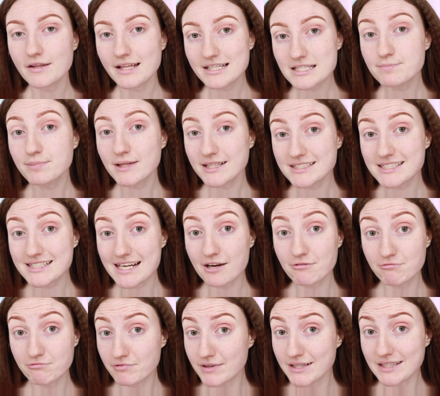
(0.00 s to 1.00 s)
That's blended
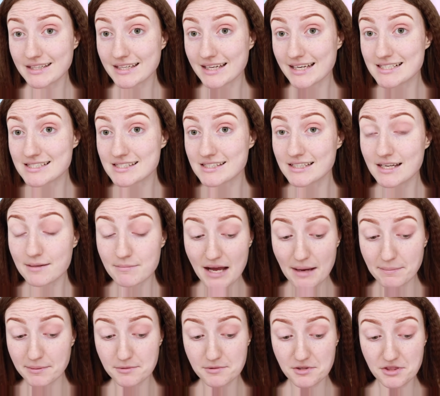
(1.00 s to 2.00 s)
out really easily. I'm
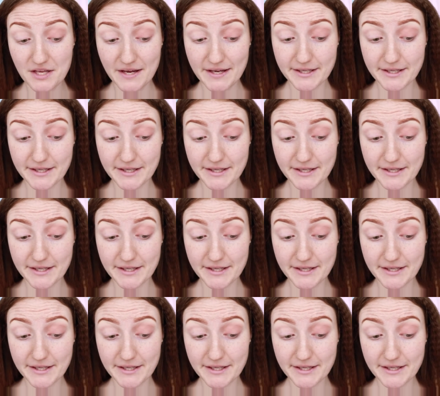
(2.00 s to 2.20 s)
happy with